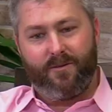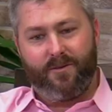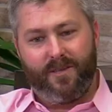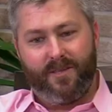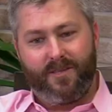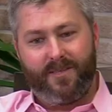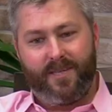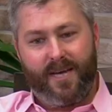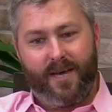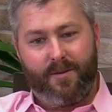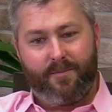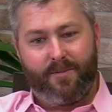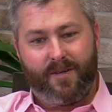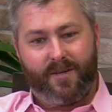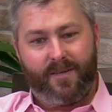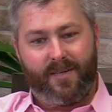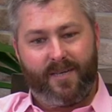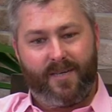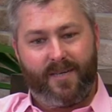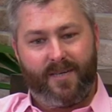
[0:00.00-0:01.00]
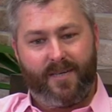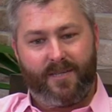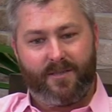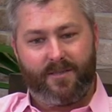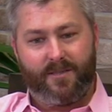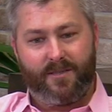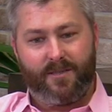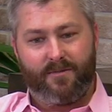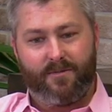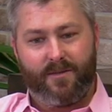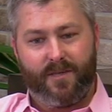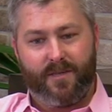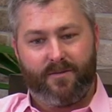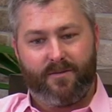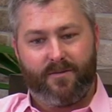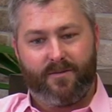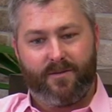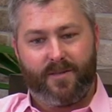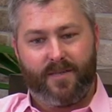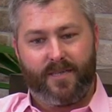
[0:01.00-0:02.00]
this happened actually
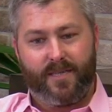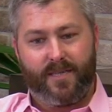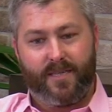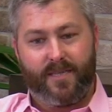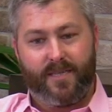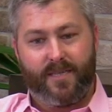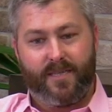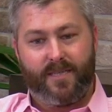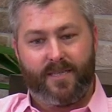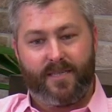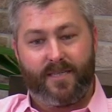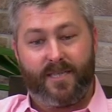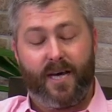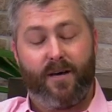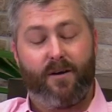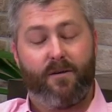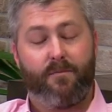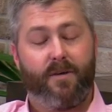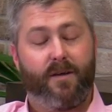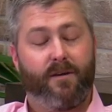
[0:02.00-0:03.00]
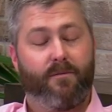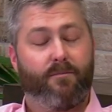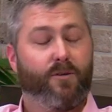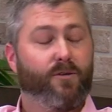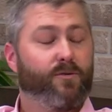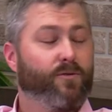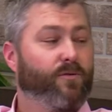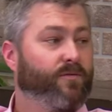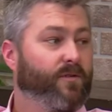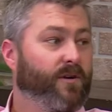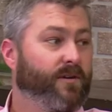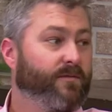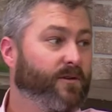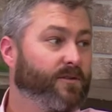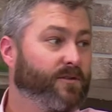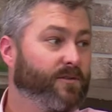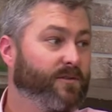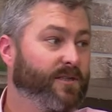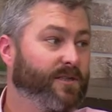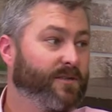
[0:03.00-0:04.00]
whenever, uh, it's how I met a mutual friend of
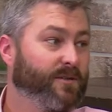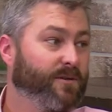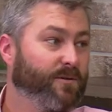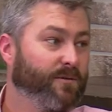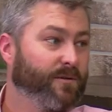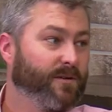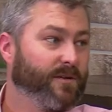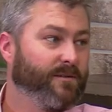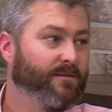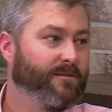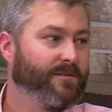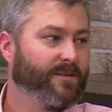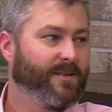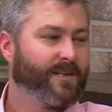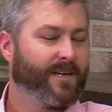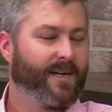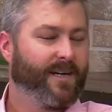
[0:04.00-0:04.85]
ours, Clayton Corn. Right.